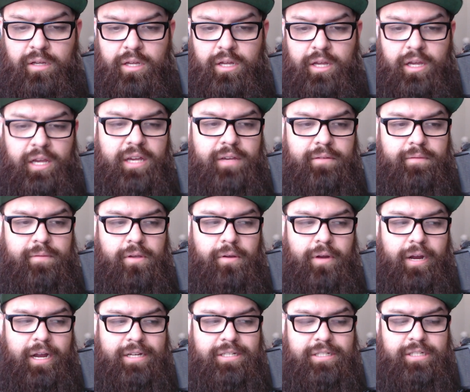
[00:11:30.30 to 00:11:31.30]
if
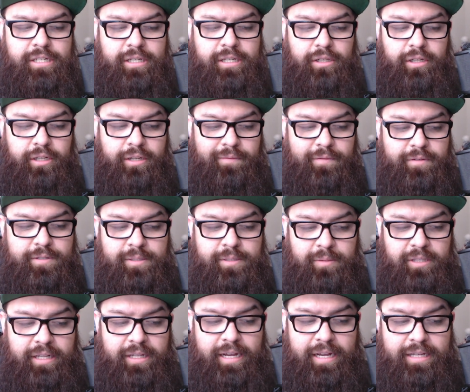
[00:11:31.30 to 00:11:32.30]
you're actually looking for
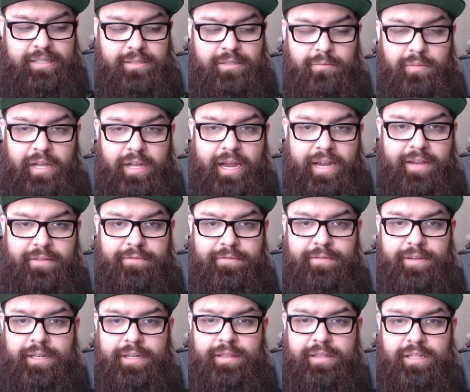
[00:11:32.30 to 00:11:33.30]
something that has some life
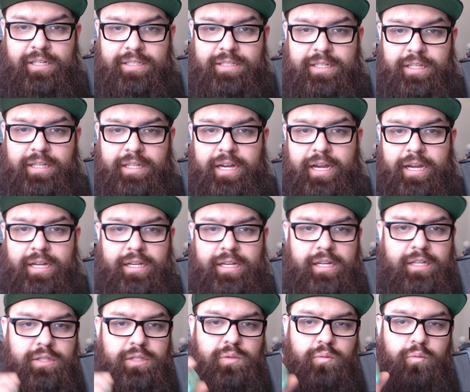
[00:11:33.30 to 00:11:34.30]
and things like that,
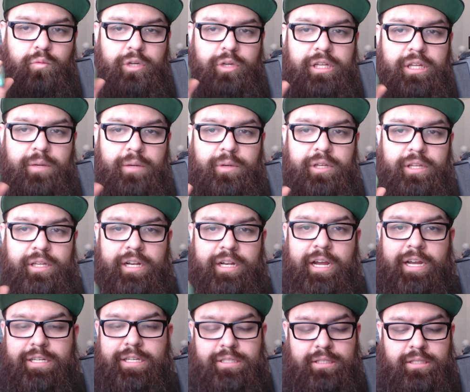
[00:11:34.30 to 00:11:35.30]
it's really, really
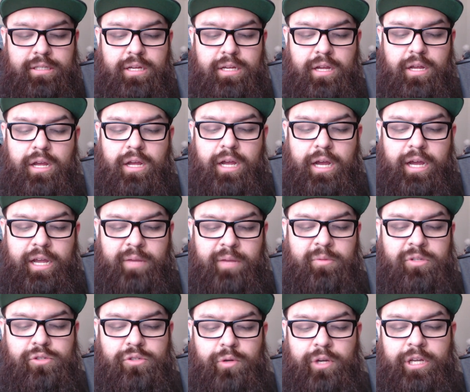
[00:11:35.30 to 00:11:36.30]
nice. I am
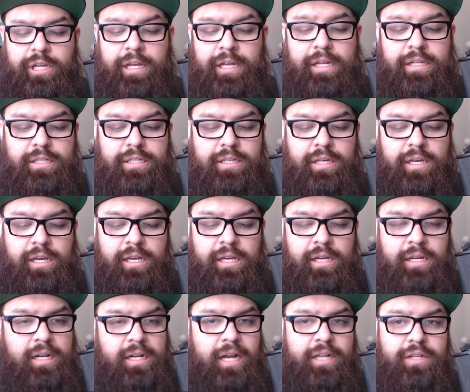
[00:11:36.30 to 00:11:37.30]
enjoying it
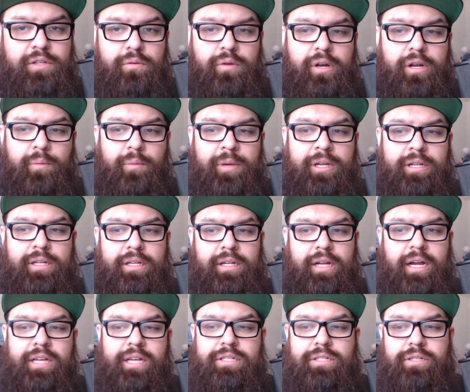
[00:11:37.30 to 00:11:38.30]
and I do recommend it.
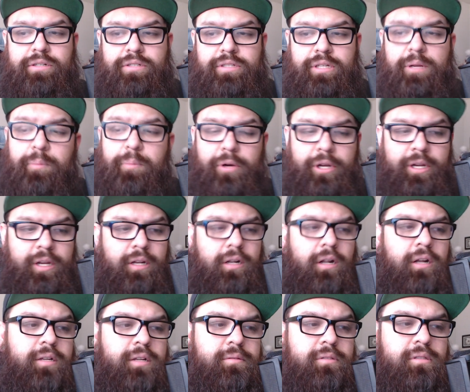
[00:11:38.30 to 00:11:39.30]
I seriously put it
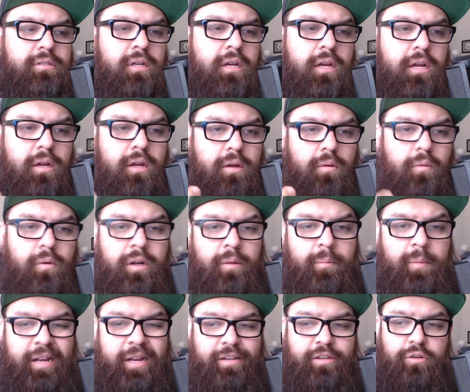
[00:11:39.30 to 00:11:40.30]
on one of
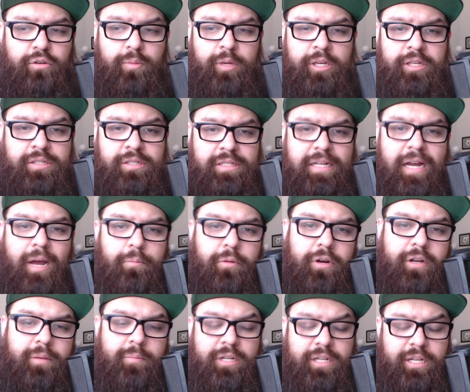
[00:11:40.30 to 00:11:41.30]
my newbies' top
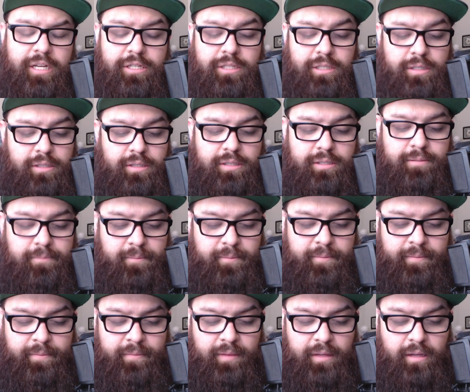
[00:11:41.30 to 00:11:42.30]
recommendations.
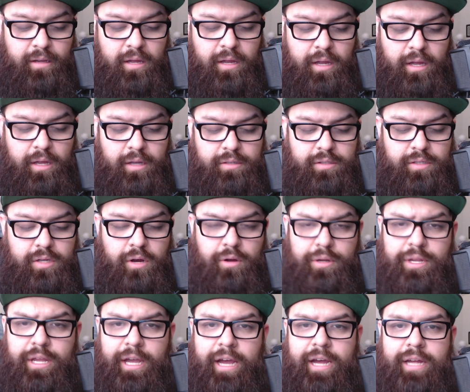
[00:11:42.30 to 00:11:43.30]
So
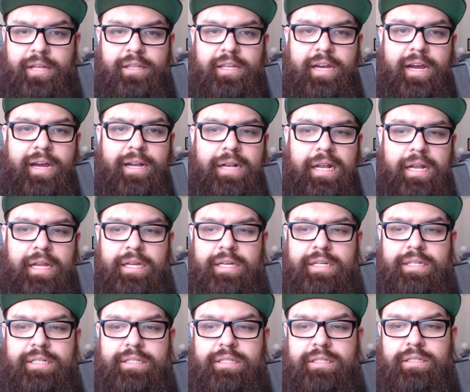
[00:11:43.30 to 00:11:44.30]
yeah, that
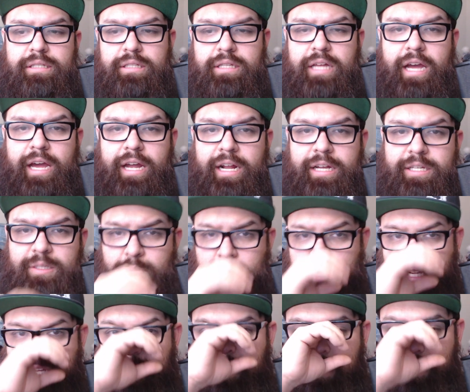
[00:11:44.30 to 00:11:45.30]
has
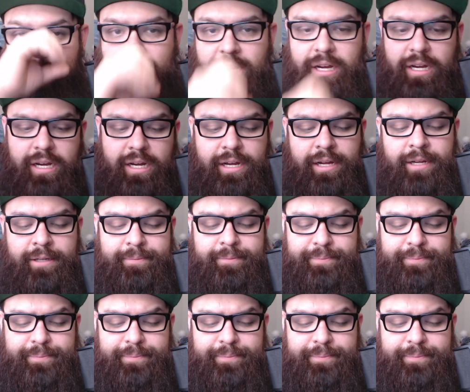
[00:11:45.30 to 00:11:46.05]
been the